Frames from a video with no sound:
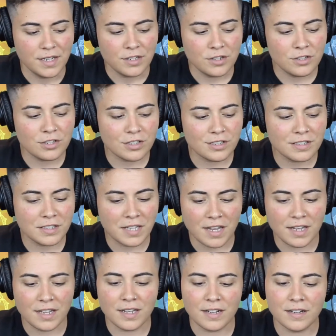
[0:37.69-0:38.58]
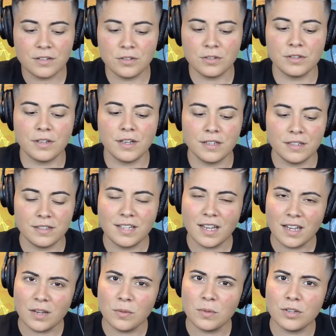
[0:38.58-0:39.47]
You just take it and you're like,
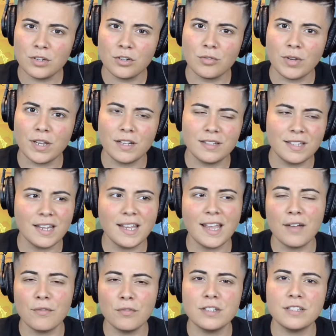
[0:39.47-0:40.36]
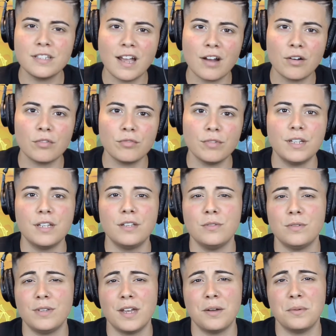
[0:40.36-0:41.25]
take every tarot reading
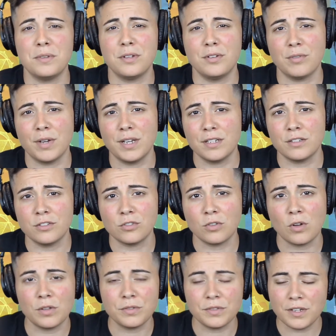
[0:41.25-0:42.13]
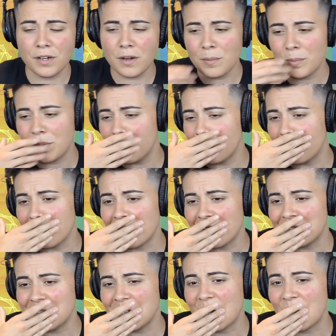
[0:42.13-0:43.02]
you get with a grain of salt. There are people
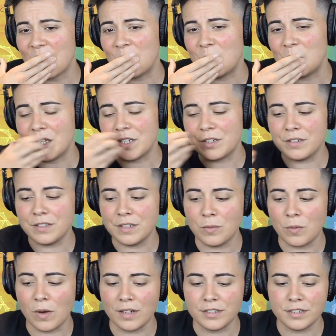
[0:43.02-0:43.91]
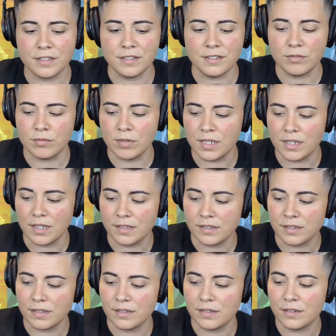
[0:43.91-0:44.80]
out there who literally watch these
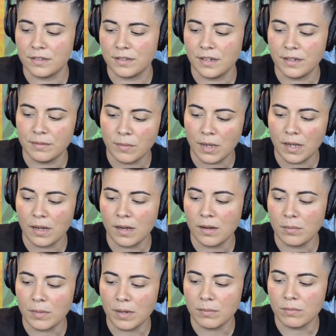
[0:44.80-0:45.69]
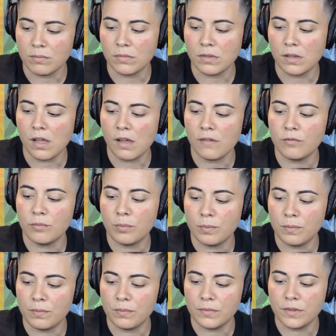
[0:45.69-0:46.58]
readings and they're like, my love
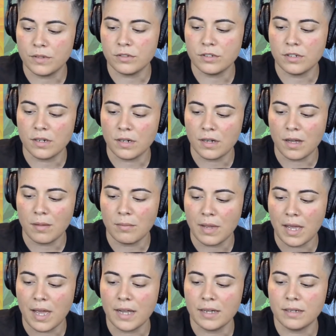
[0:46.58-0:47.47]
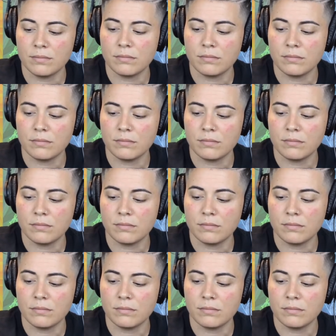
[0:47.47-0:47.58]
is going to come back.